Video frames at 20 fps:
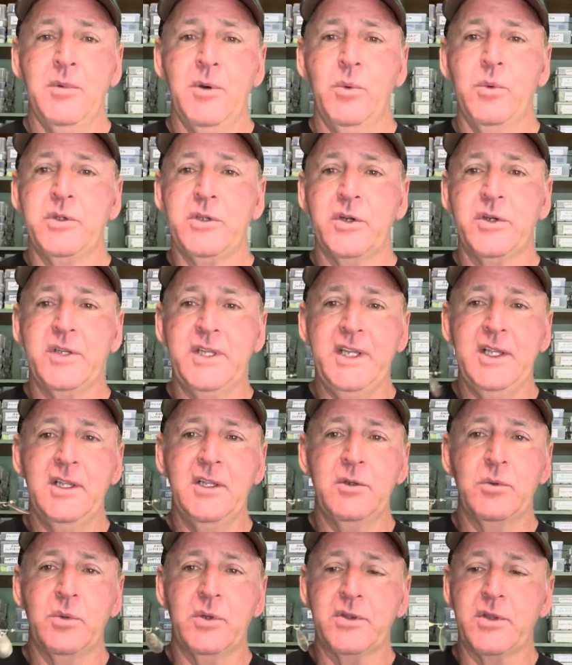But when you're
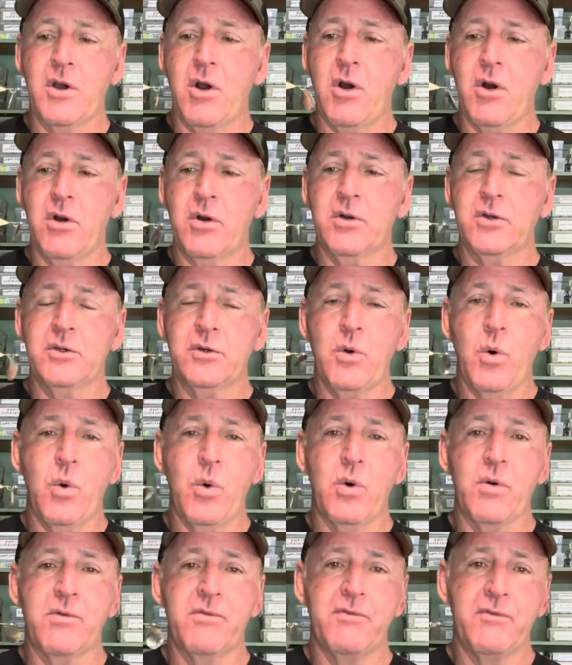dealing with the
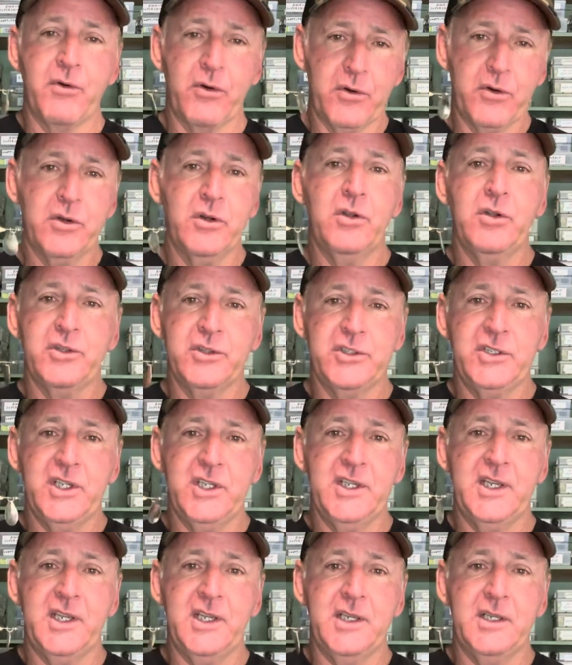hardcore vertical
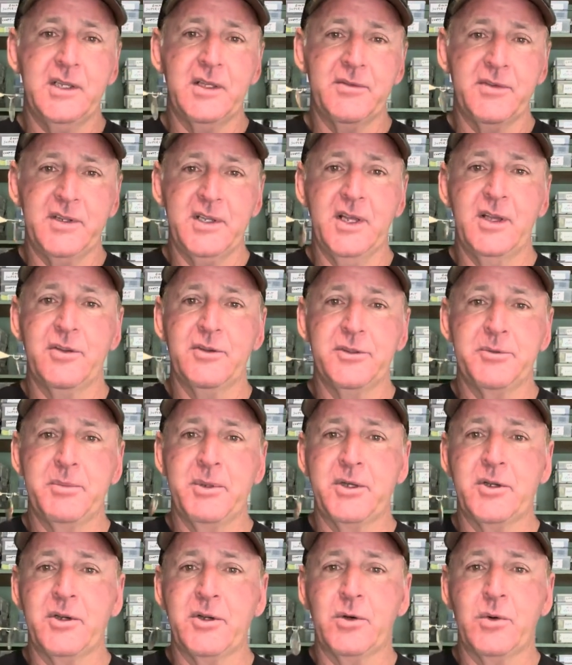jigging of a tail
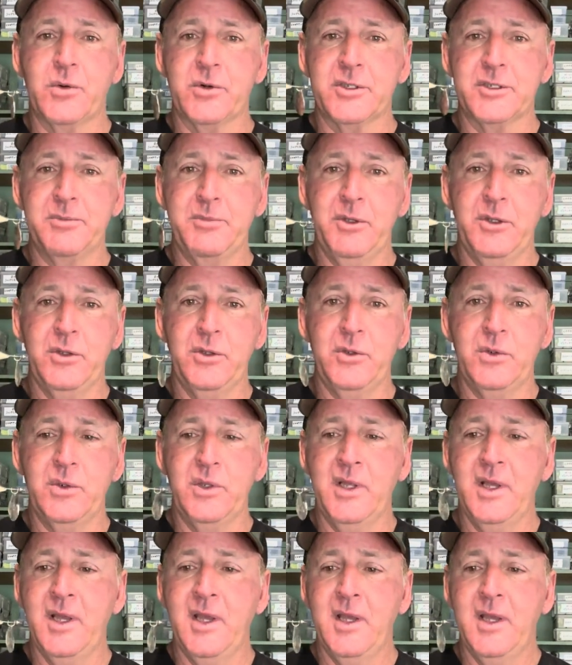spinner or
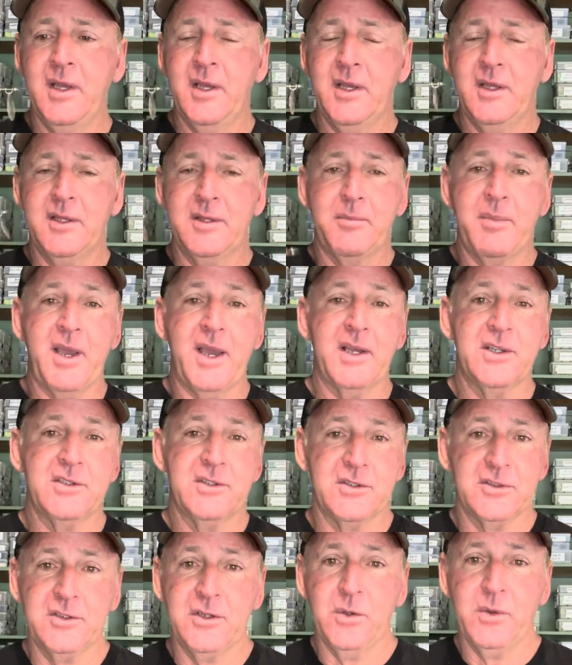spoon, the bass
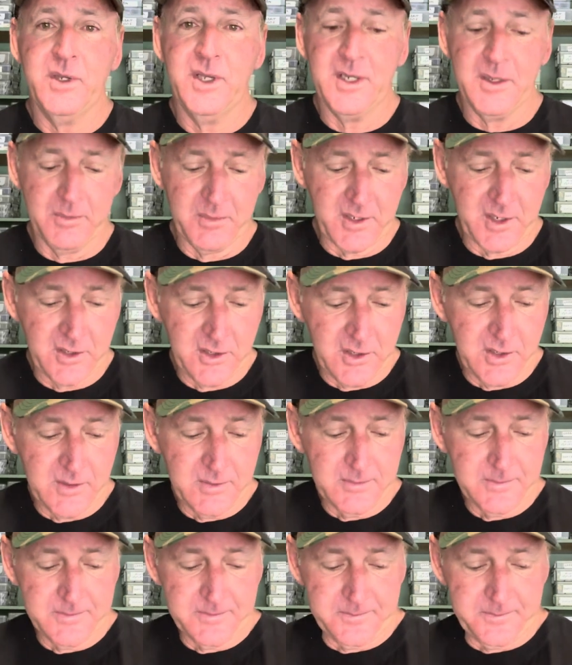just don't hit them that
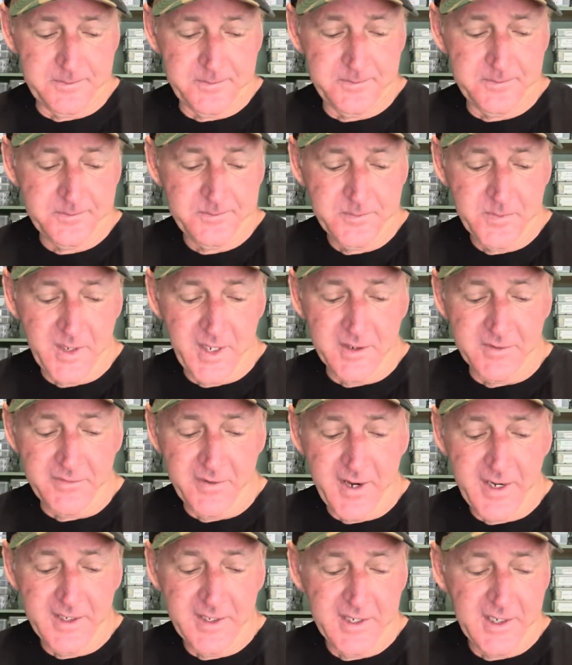good. And
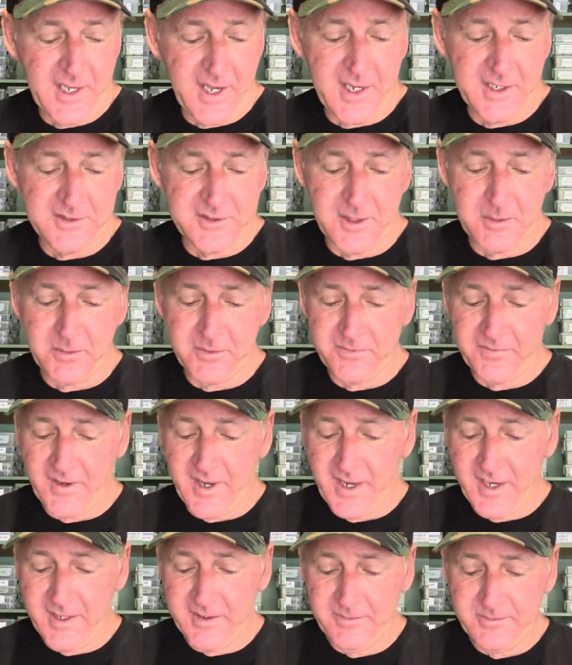finally, guys, number
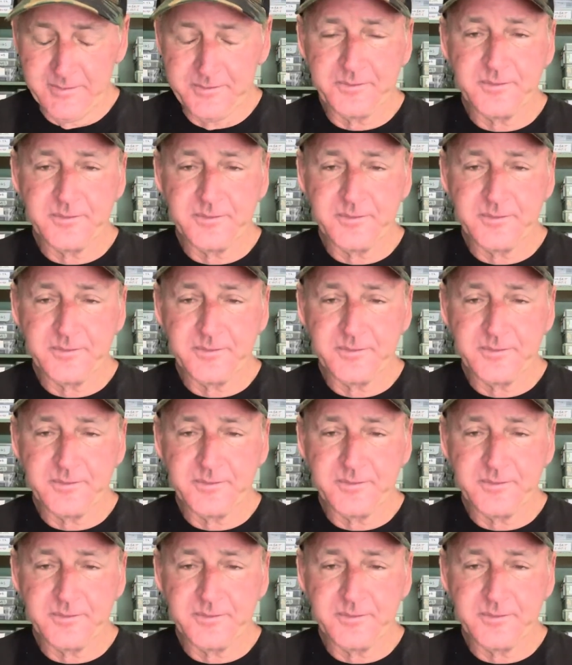five